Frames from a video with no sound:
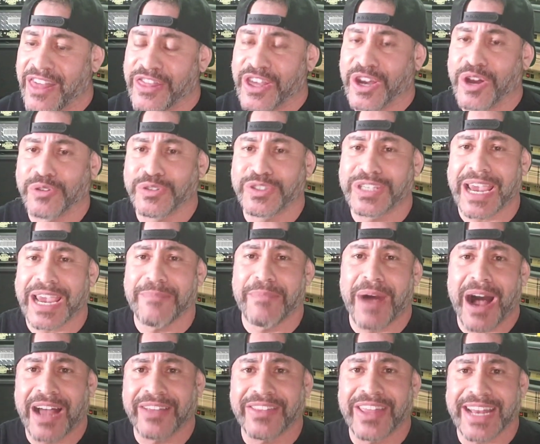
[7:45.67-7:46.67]
the Jose
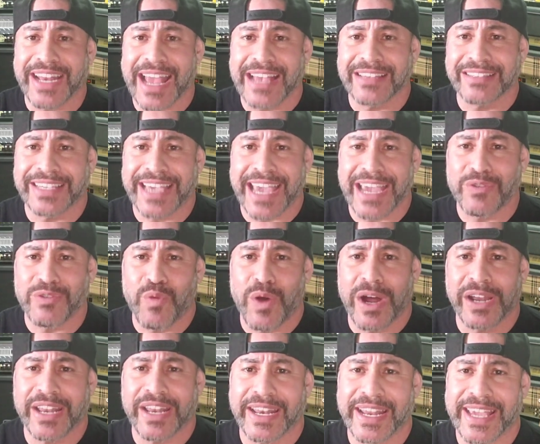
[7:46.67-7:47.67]
mod that has a gain
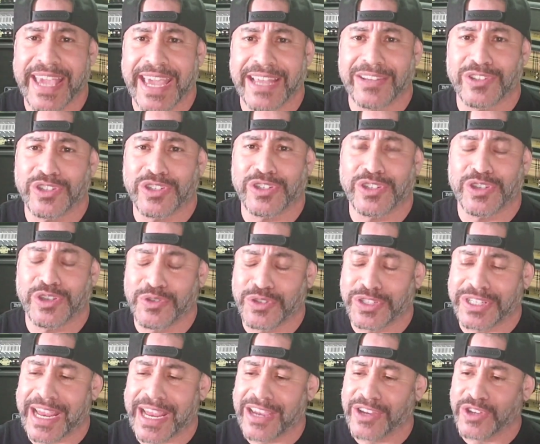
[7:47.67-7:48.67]
one and a gain two
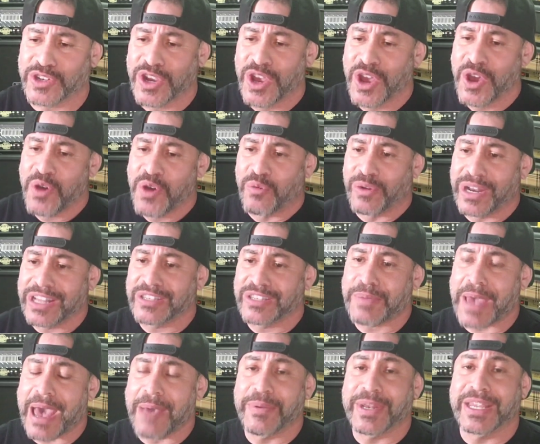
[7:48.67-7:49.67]
stage, what ends up
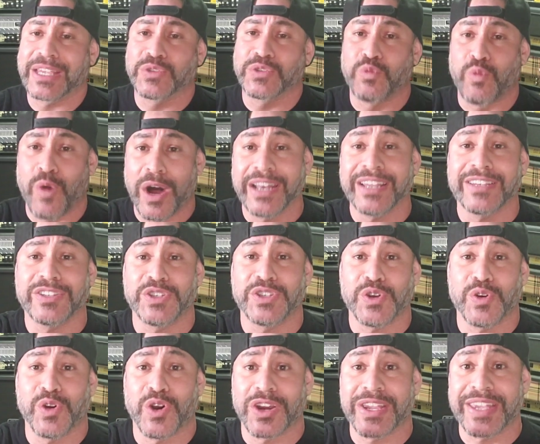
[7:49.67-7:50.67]
happening is one is
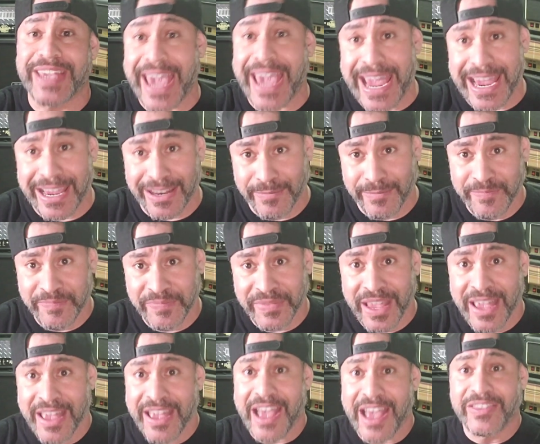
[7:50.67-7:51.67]
your gain,
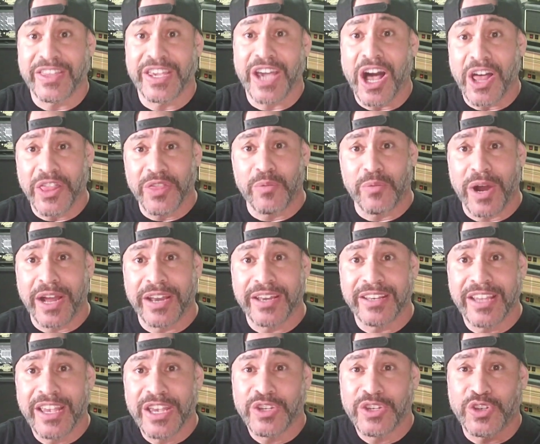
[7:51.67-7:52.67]
and the other
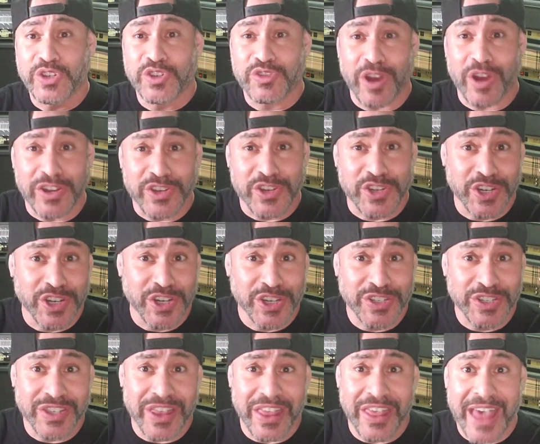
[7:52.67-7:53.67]
one
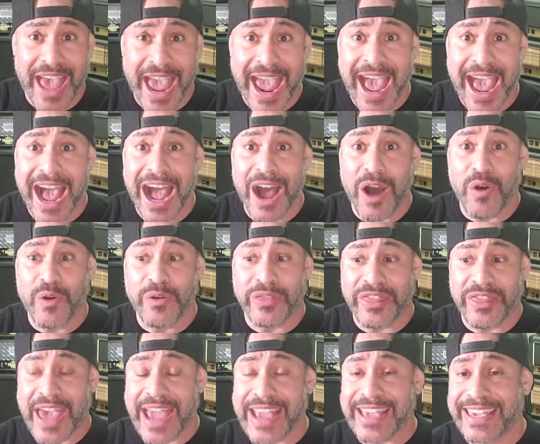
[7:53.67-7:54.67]
structures how
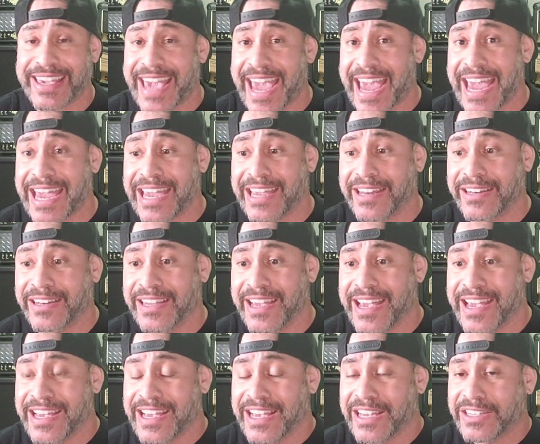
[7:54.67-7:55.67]
that gain
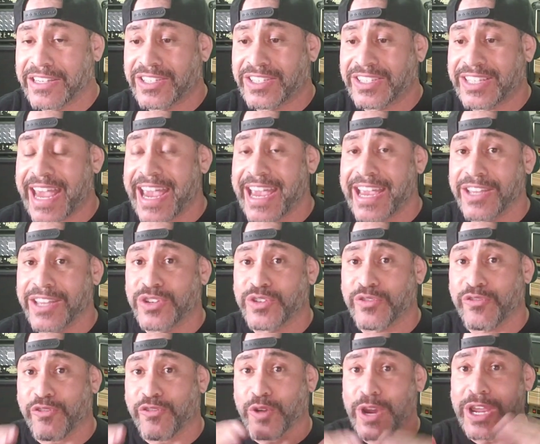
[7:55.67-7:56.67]
stage
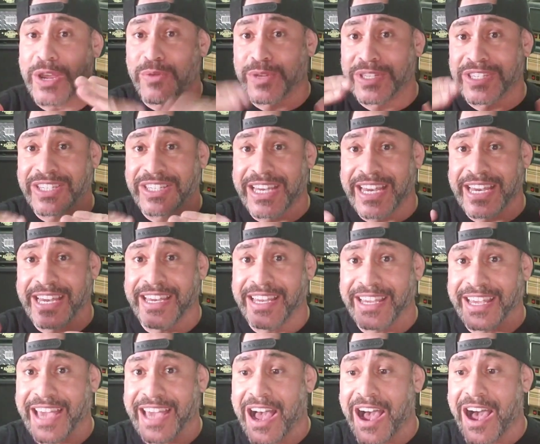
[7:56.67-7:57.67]

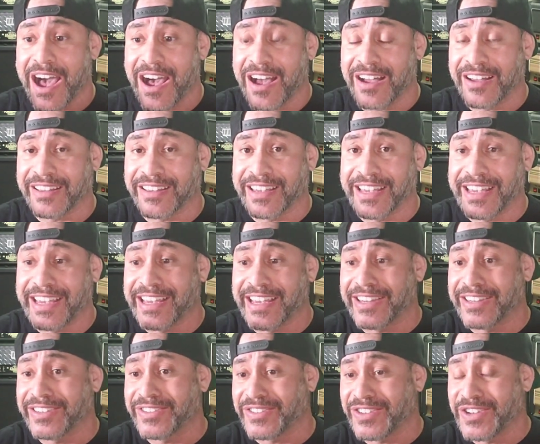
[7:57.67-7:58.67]
frequency uh,
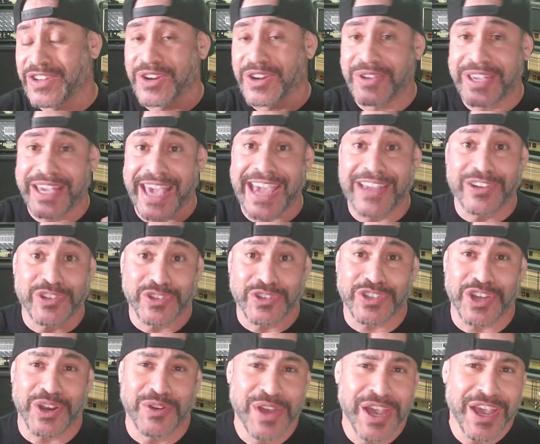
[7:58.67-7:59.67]
is you know gauges.
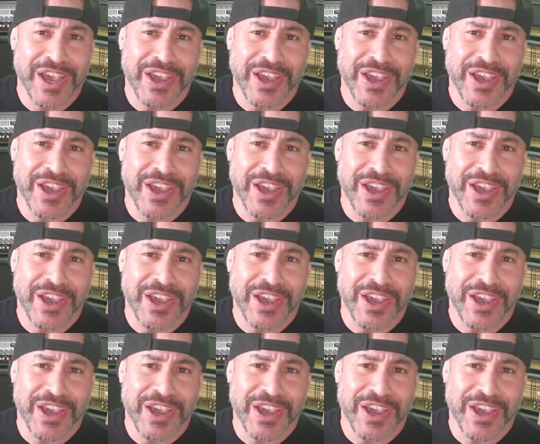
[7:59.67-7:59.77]
So